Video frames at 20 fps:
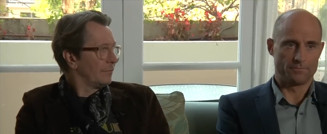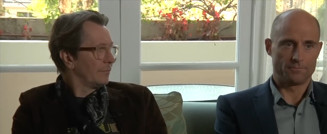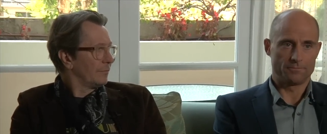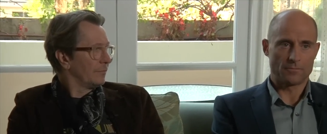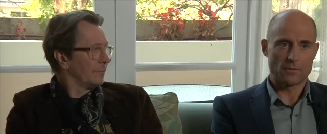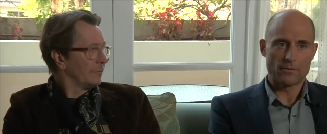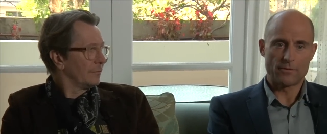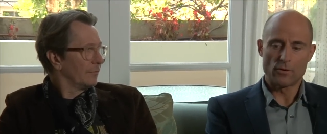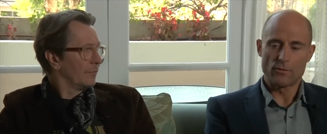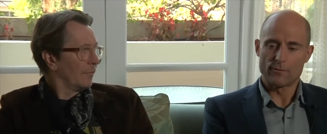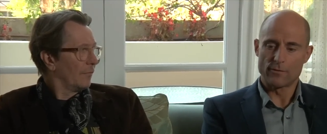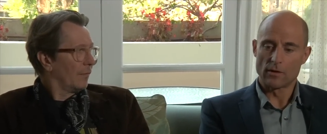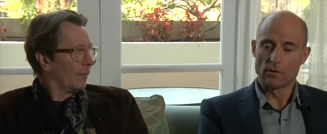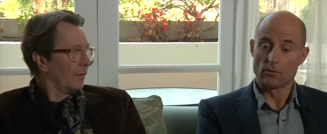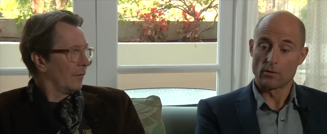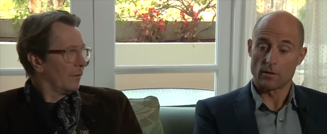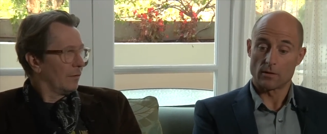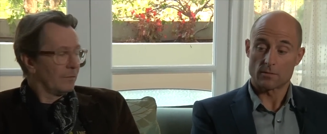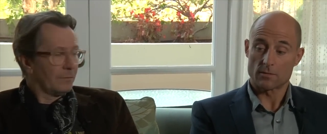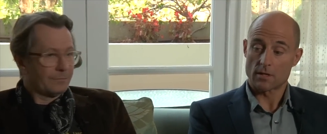Speaker 1: if you
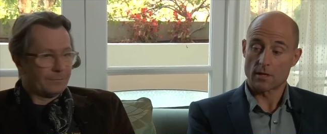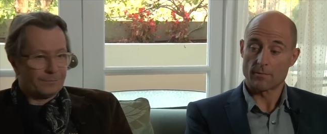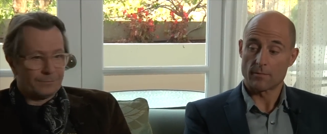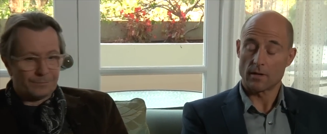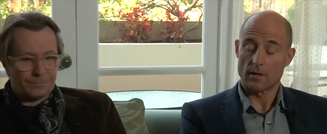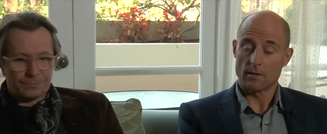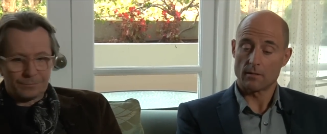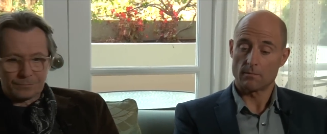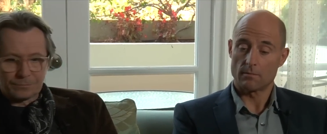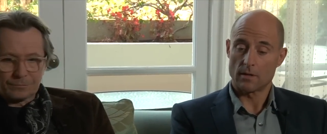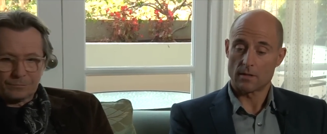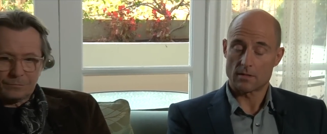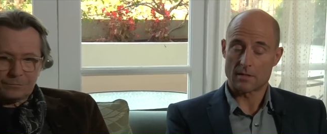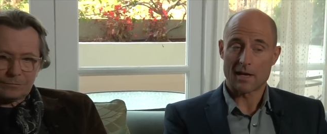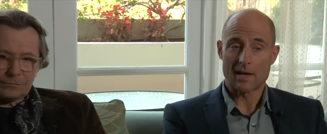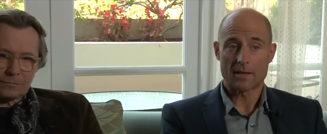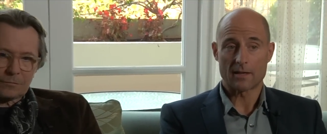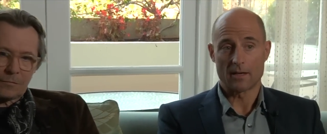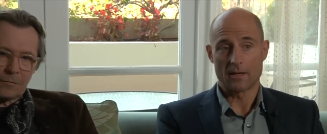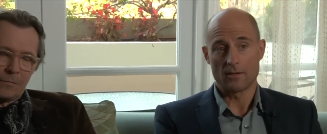feel that something is
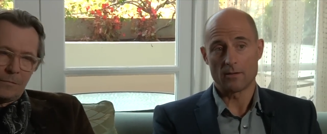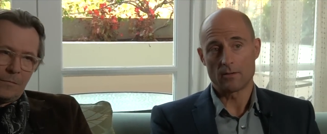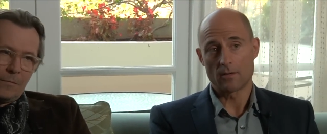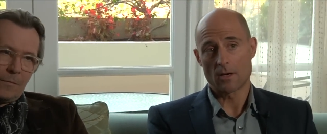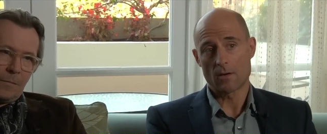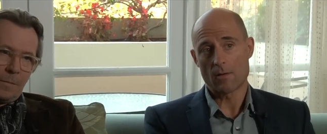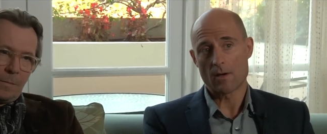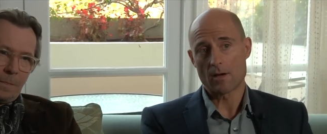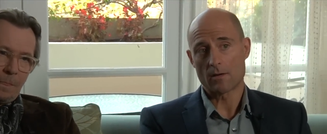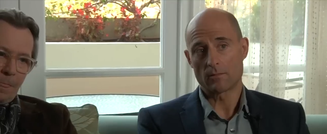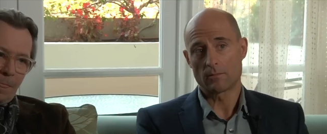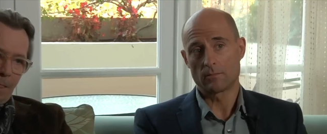lacking, you go out